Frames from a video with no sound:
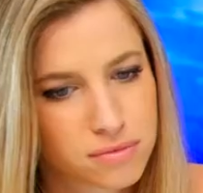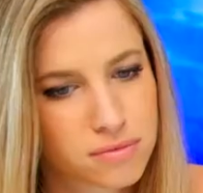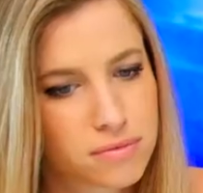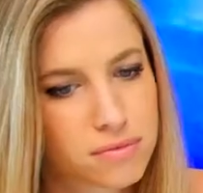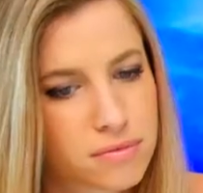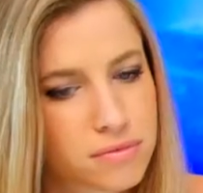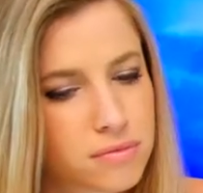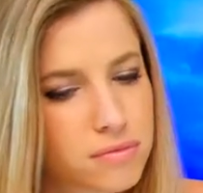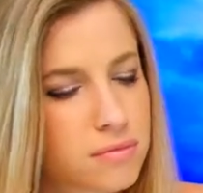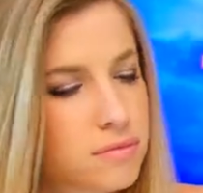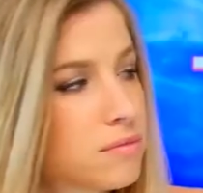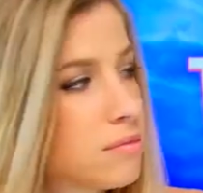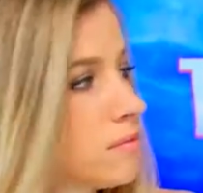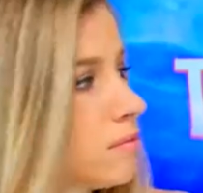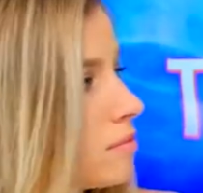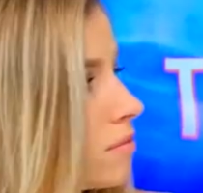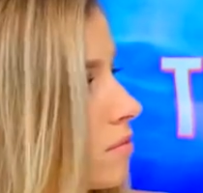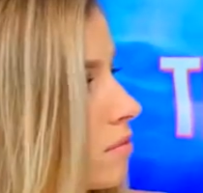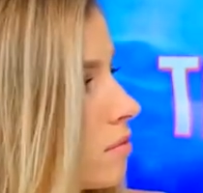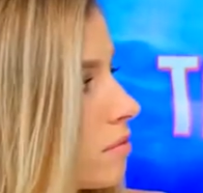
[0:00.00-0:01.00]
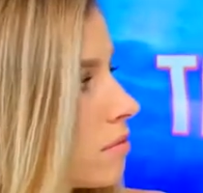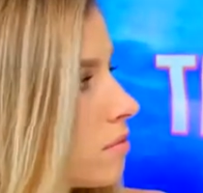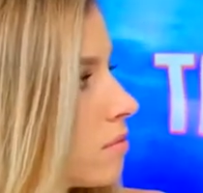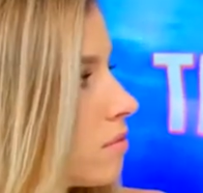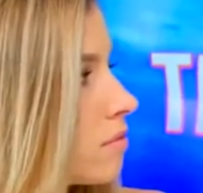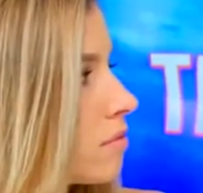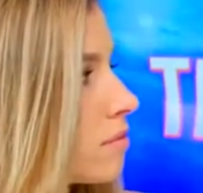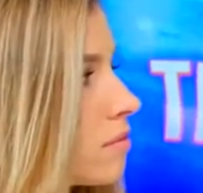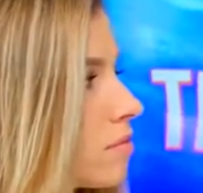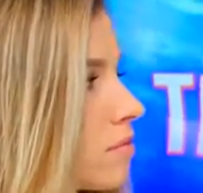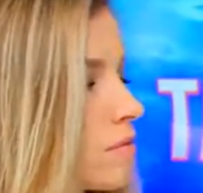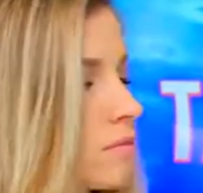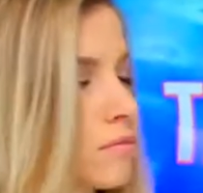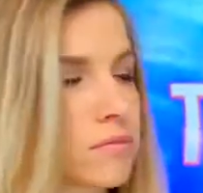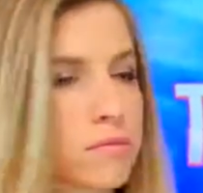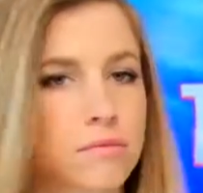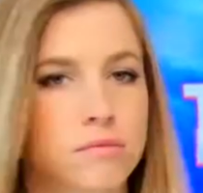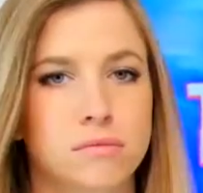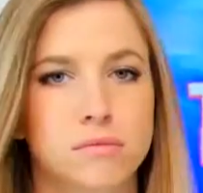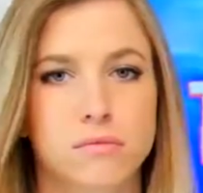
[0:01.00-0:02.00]

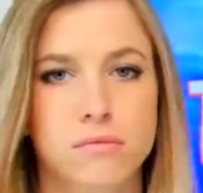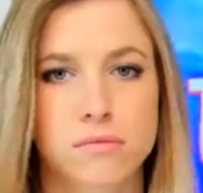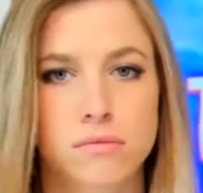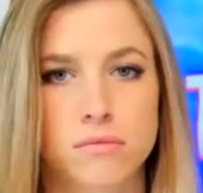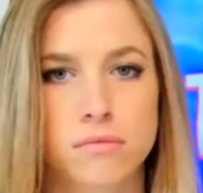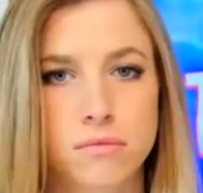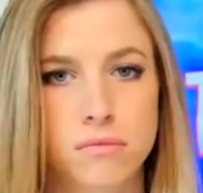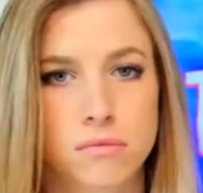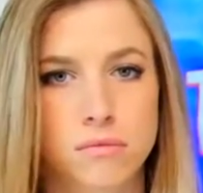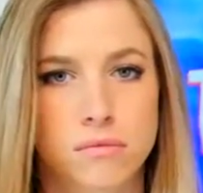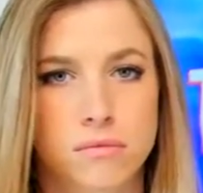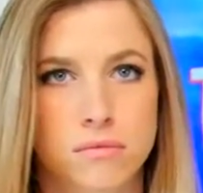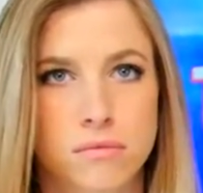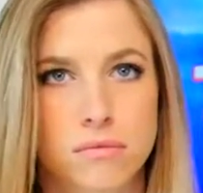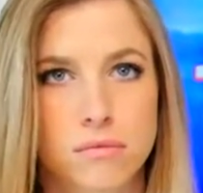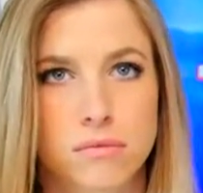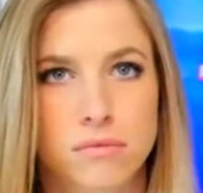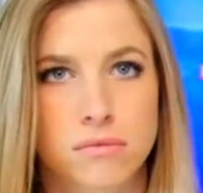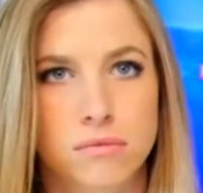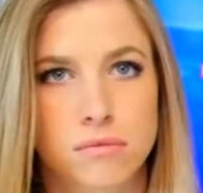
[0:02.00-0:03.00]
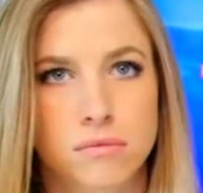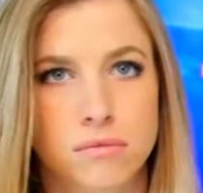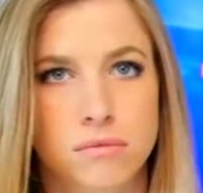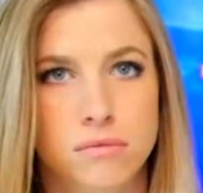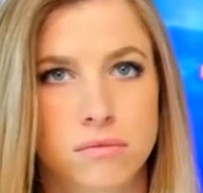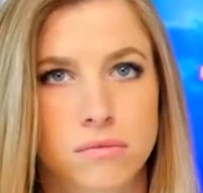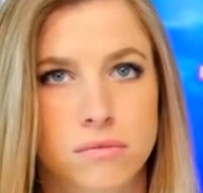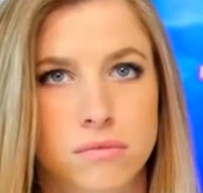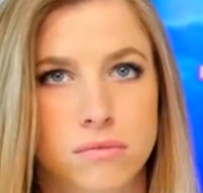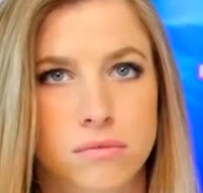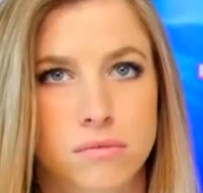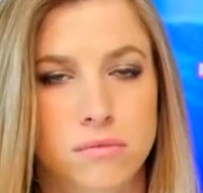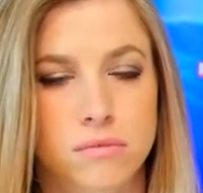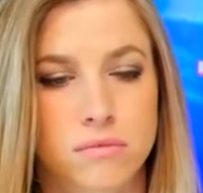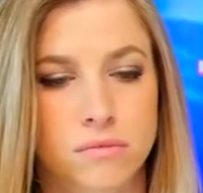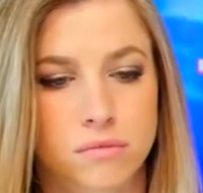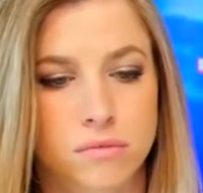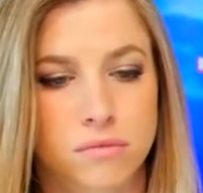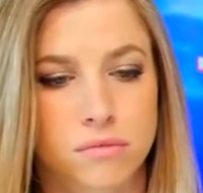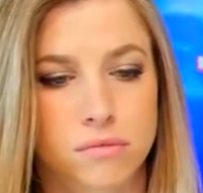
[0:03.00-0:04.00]

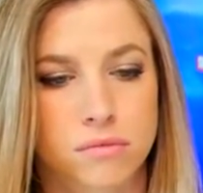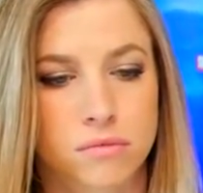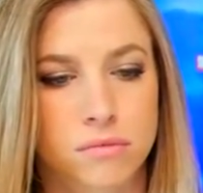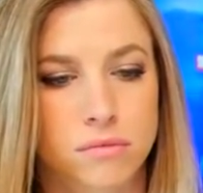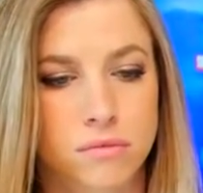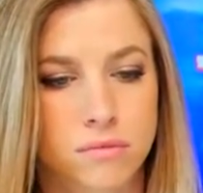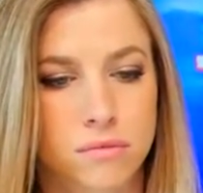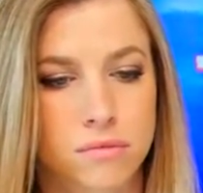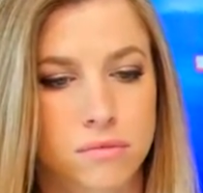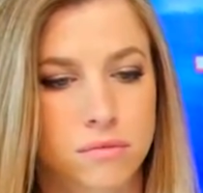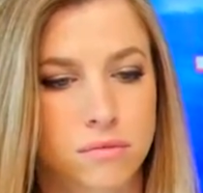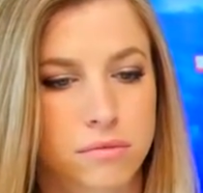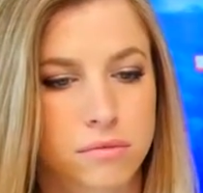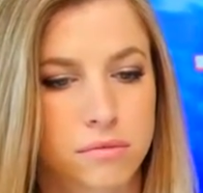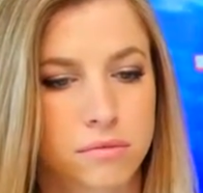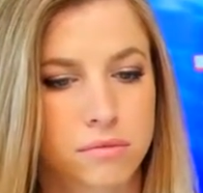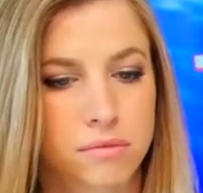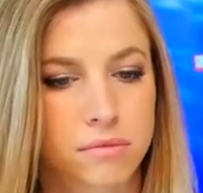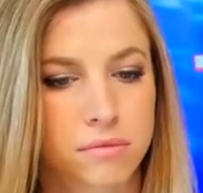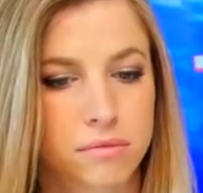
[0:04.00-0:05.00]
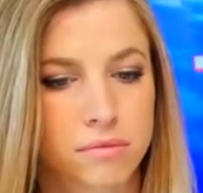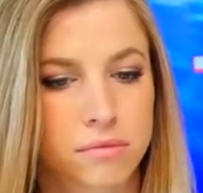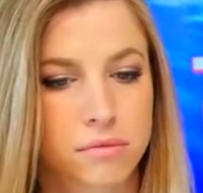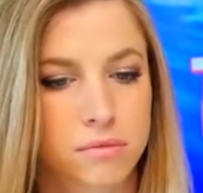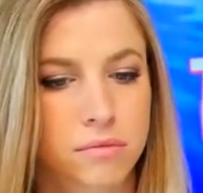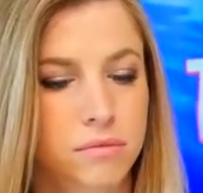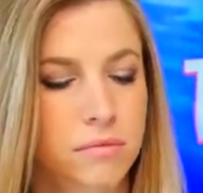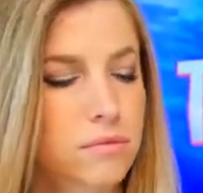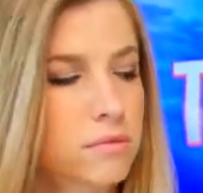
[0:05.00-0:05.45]
[no speech]